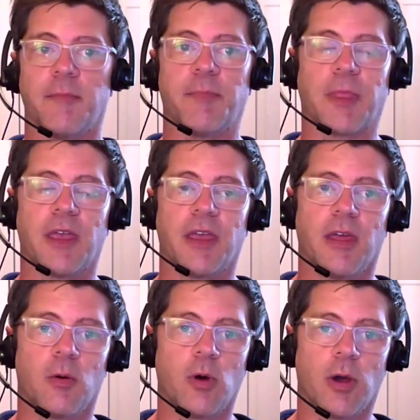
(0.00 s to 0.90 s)
um,
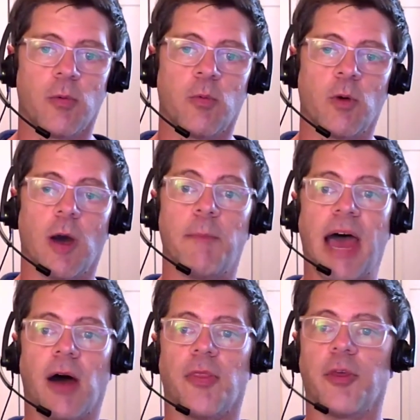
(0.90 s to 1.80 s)

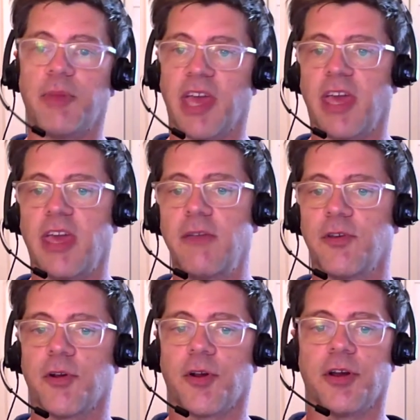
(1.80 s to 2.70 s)
about the
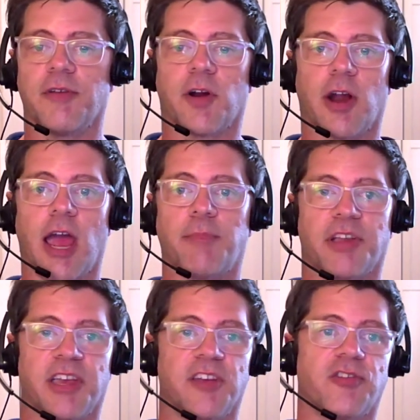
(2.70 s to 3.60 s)
behavior of our
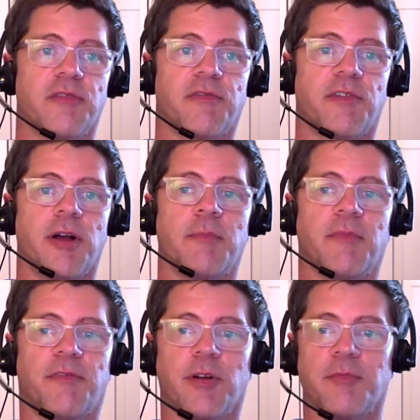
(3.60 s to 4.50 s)
application
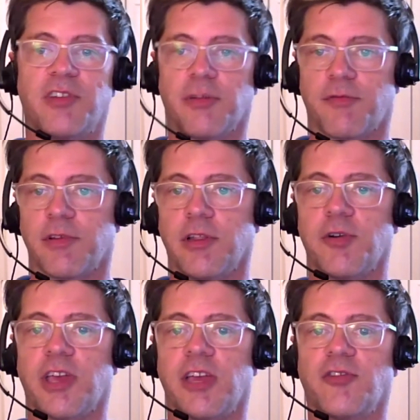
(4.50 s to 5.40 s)
from, from different
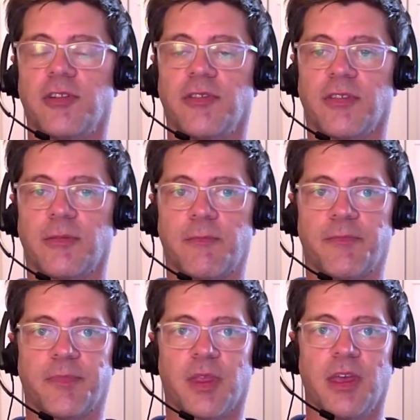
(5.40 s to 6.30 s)
locations.
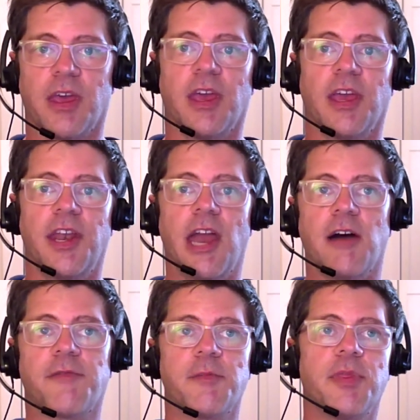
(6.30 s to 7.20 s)

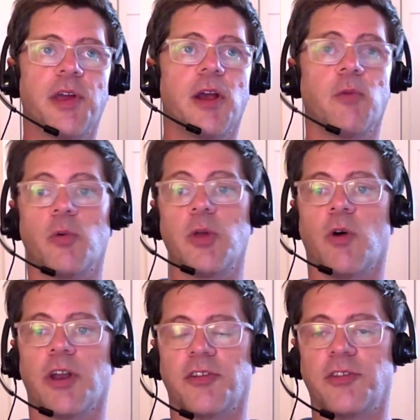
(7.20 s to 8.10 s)
Now, from there, what we
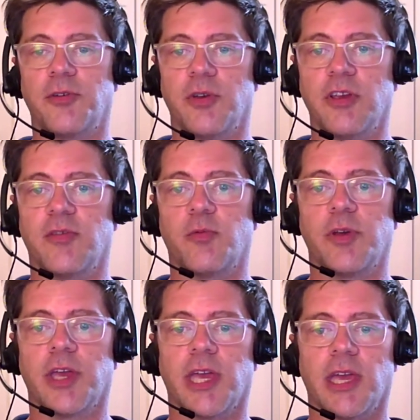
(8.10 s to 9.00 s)
want to do is
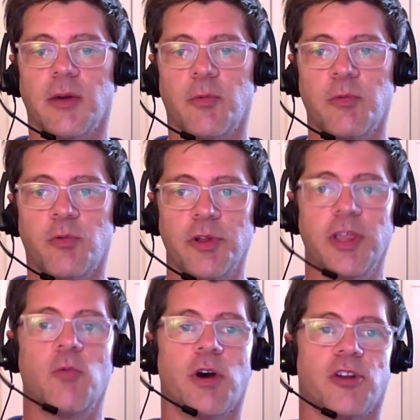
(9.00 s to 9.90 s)
we, we
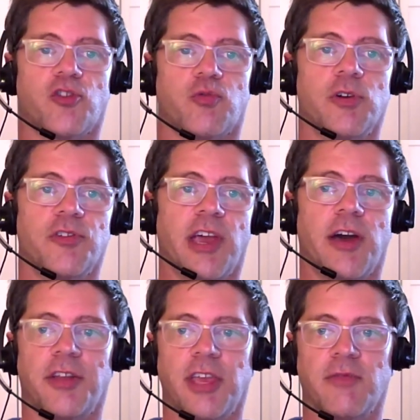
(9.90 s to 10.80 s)
really want to drill
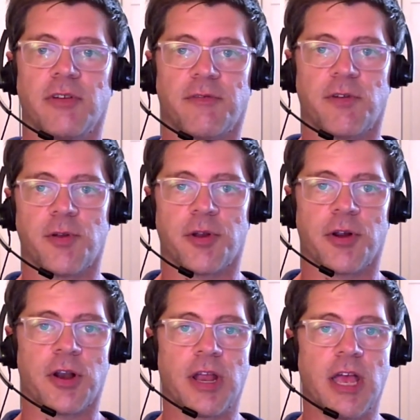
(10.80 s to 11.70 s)
down even
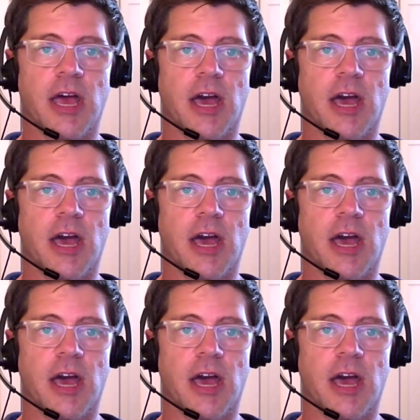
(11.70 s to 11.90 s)
further.